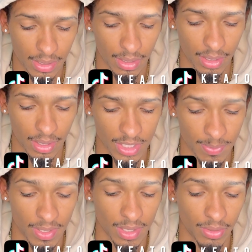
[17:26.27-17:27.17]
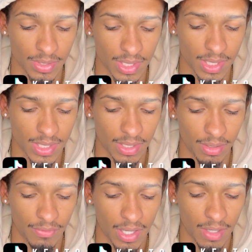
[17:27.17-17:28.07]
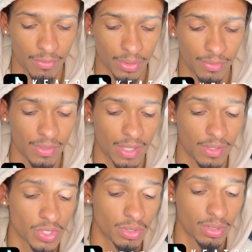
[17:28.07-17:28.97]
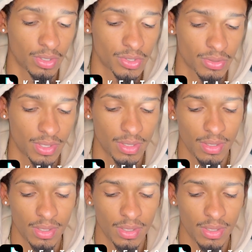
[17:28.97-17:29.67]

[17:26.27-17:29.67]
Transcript: I spent another $675.45 at Truck Country.